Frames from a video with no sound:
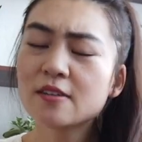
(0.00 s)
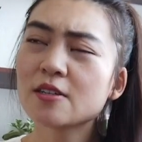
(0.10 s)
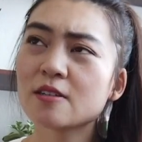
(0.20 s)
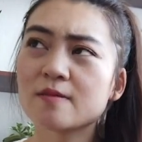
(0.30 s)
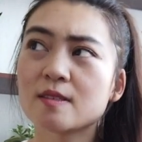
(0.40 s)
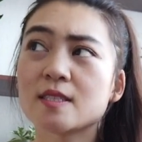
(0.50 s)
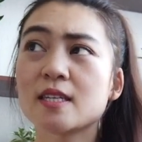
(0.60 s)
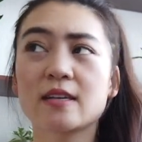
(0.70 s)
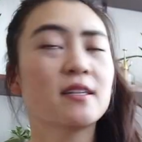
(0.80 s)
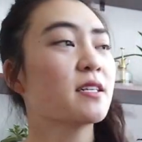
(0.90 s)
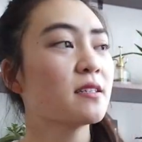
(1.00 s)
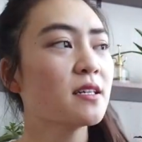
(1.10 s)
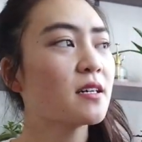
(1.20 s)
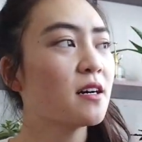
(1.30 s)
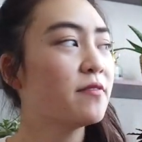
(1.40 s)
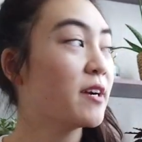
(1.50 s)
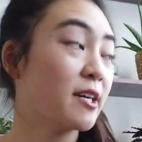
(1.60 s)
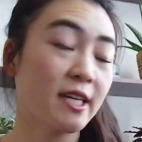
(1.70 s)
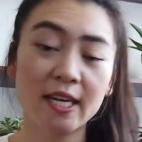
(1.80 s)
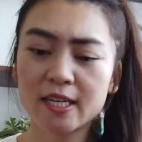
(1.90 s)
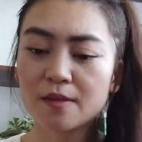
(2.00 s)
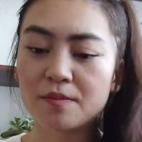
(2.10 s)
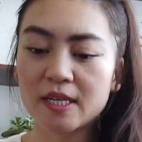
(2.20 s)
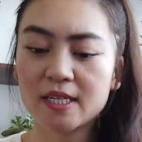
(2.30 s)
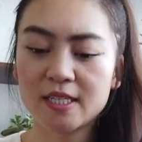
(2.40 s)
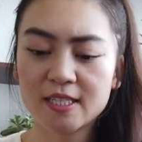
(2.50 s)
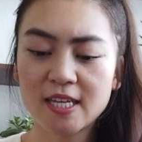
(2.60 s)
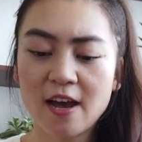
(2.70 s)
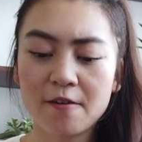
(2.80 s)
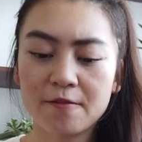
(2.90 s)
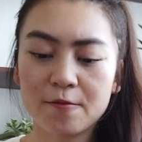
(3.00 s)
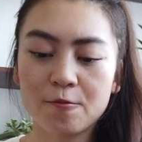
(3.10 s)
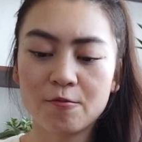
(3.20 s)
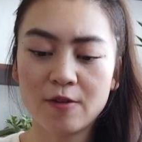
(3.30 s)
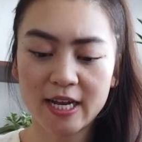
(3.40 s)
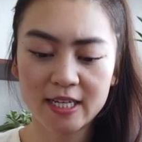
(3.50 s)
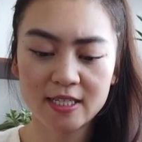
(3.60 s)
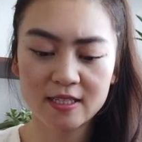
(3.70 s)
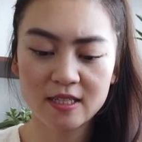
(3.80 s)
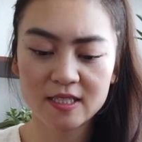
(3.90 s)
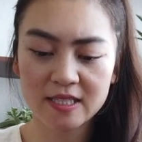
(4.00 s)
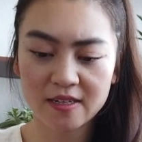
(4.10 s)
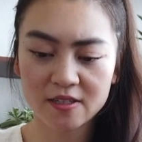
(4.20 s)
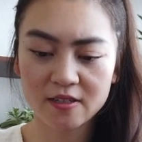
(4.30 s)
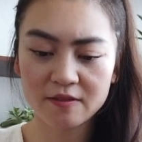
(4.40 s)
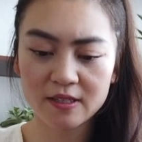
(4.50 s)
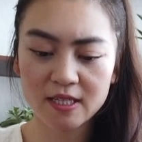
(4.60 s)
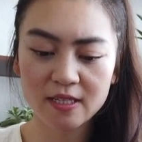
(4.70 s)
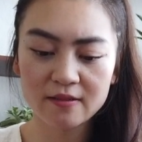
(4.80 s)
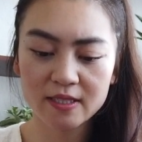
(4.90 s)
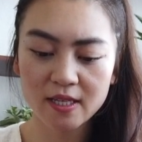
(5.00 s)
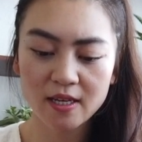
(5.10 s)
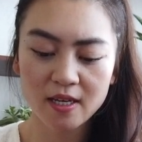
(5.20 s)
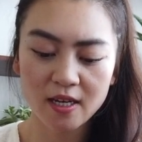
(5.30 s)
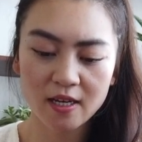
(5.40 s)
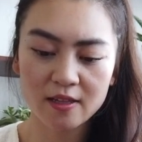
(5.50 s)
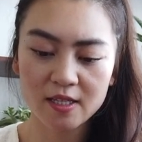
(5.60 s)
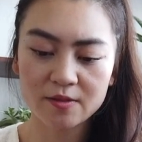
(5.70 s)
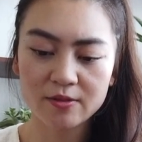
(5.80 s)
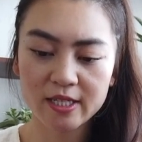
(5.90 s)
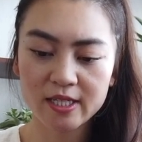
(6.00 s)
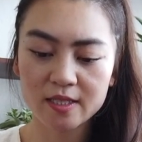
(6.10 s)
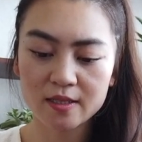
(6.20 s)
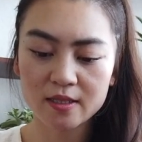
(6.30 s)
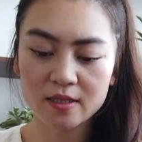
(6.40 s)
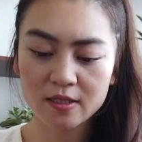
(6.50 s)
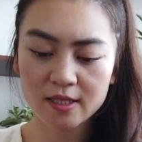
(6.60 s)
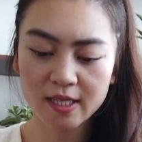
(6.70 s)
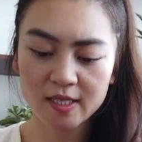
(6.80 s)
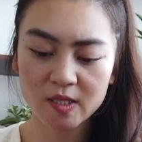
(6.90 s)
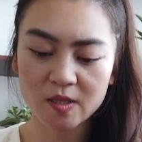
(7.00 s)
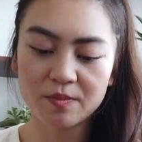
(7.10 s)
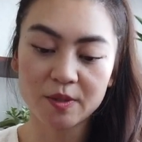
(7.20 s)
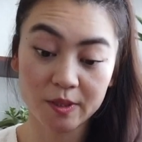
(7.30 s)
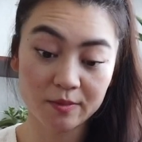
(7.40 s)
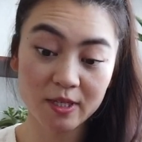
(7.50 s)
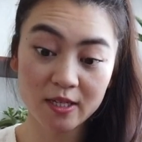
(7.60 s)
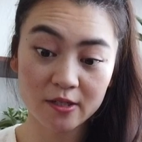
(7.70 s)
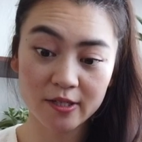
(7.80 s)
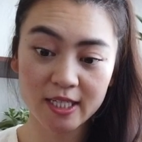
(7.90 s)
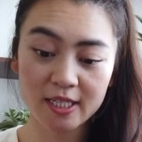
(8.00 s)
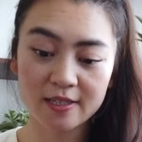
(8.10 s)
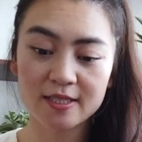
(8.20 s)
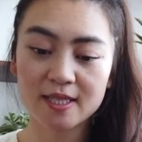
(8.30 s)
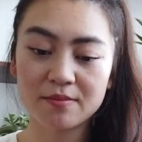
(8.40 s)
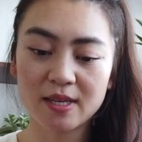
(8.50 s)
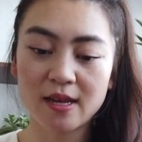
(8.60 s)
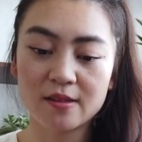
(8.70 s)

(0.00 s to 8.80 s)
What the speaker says: don't know if it's technically called variegated, but it does have white in the center of the leaves. And this one is, it looks like it's supposed to be all green. There's some